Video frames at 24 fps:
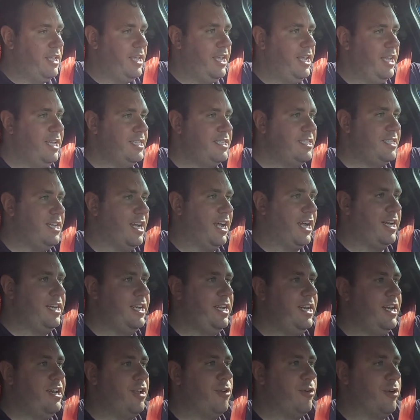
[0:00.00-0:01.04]
It's
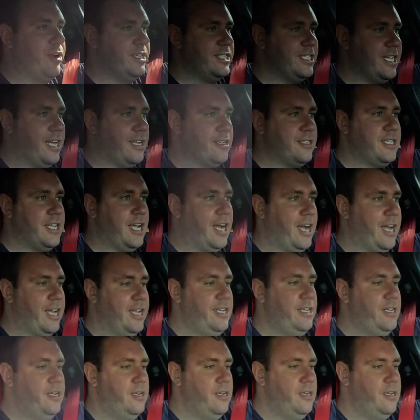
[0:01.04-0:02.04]
90 degrees outside,